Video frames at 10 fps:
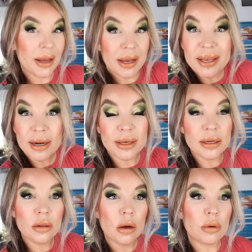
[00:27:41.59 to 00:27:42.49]
again, I
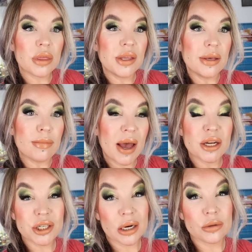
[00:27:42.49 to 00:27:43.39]
get along with the
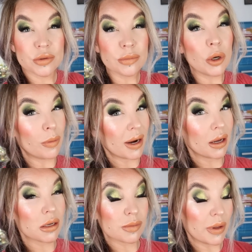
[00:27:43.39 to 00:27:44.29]
matte shadows from Nomad
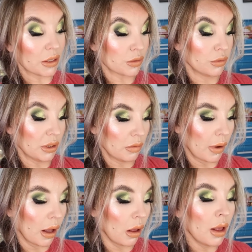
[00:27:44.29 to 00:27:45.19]
Cosmetics really
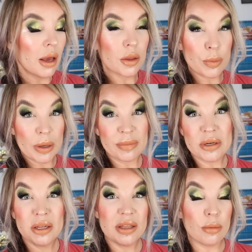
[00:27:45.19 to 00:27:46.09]
well. They're
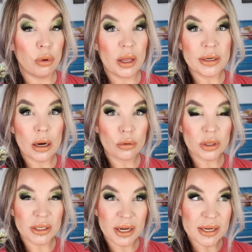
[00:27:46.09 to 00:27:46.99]
pigmented, they blend out
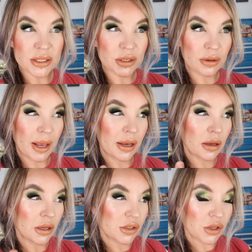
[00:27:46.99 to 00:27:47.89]
really nice. They're like
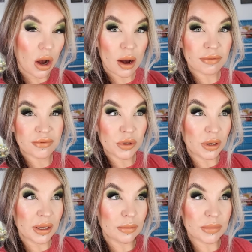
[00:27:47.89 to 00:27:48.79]
a soft, you
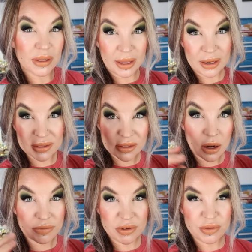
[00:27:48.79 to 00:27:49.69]
can get them to like a
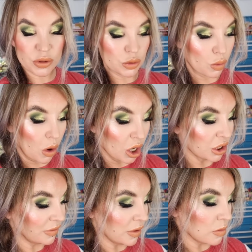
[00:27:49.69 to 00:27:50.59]
soft diffused
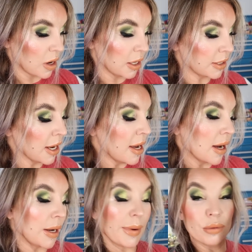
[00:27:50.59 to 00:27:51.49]
wash if you want. Um, I